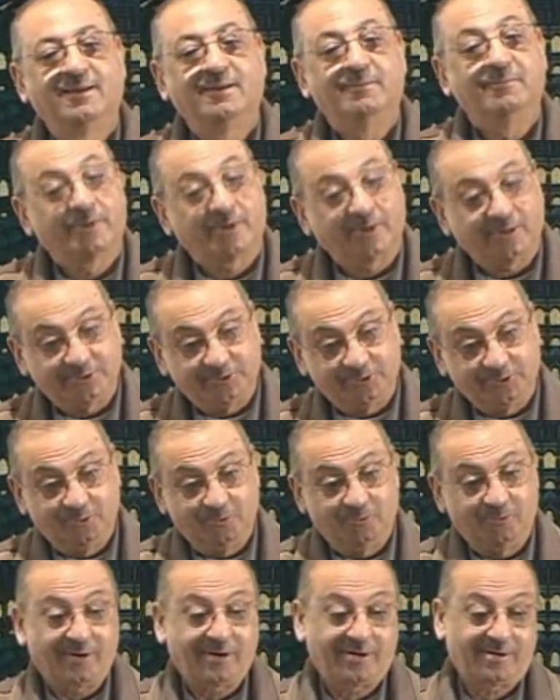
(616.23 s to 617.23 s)
Because you
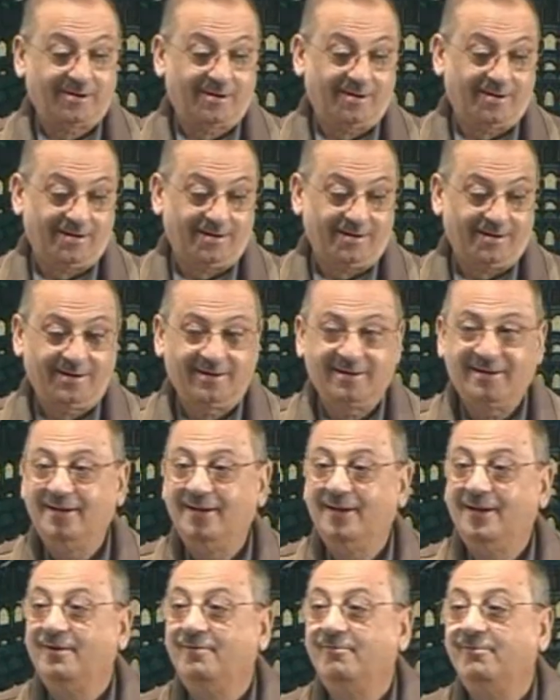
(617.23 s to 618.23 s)
worked hard
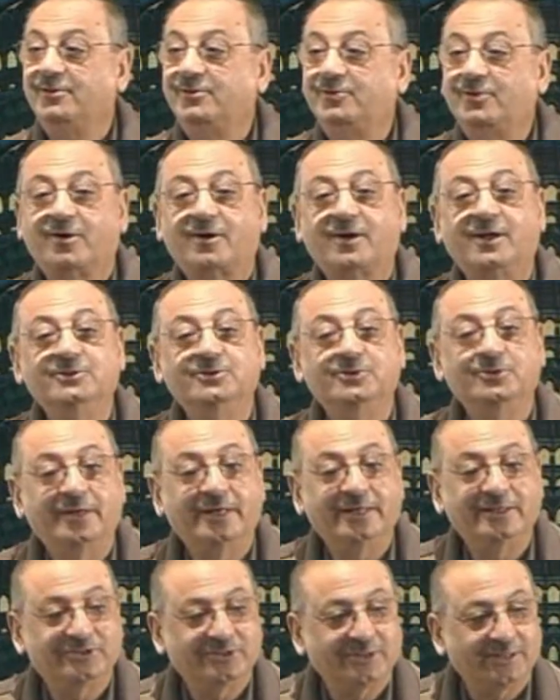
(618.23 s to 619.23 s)
with your
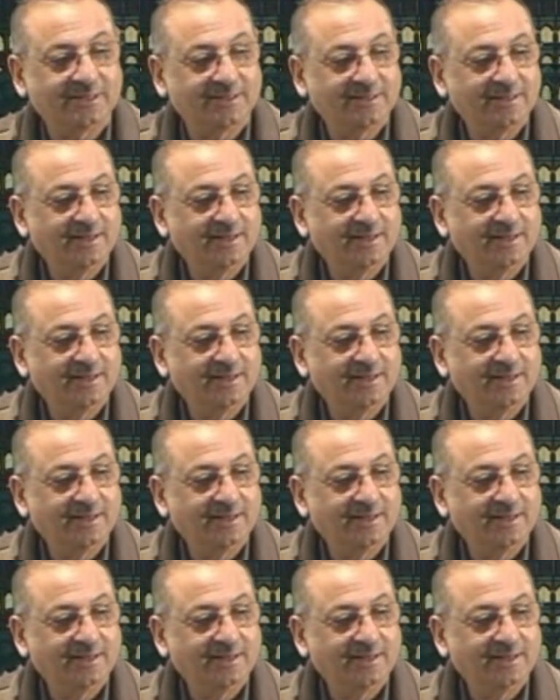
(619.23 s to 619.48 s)
conjugation.